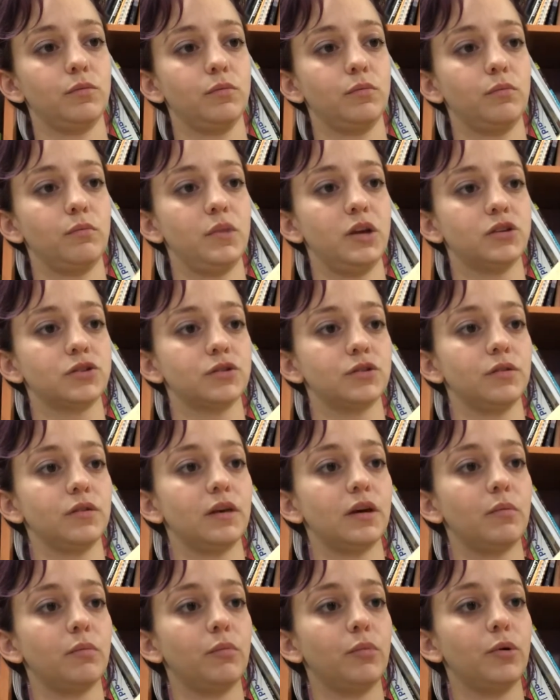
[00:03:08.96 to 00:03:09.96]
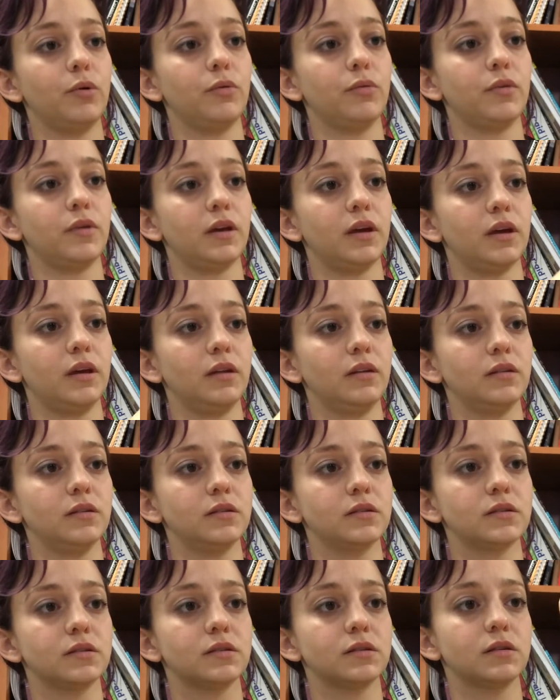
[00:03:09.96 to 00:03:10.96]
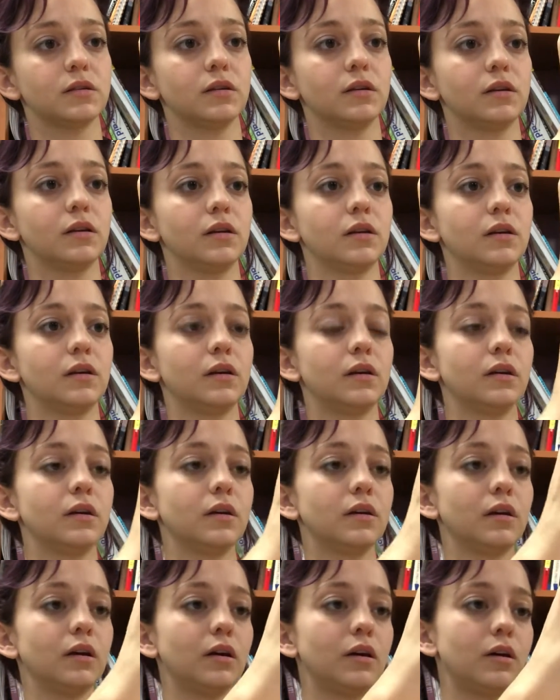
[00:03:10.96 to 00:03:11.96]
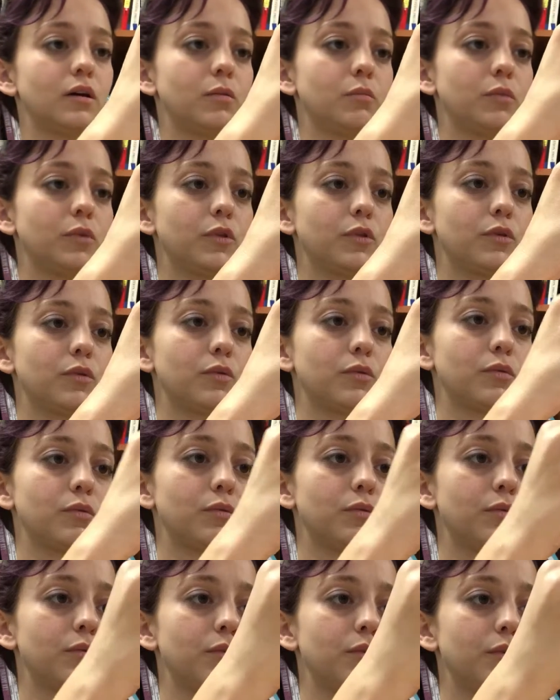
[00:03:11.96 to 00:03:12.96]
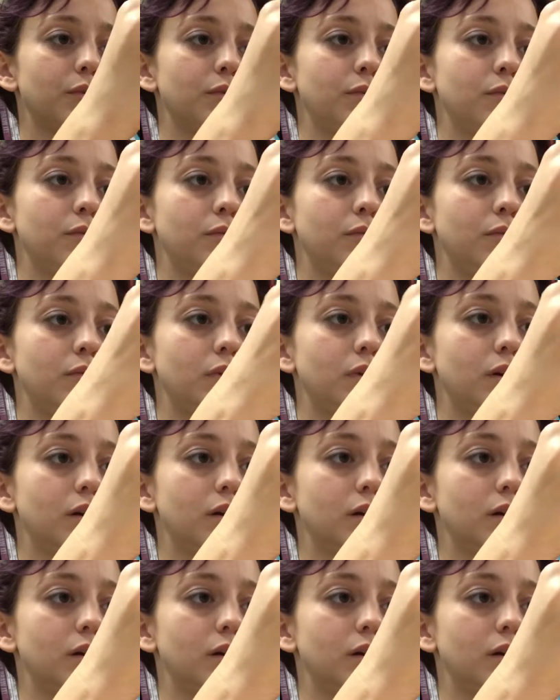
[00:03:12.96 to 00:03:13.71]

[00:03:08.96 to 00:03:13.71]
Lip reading: make sure that both ends come through.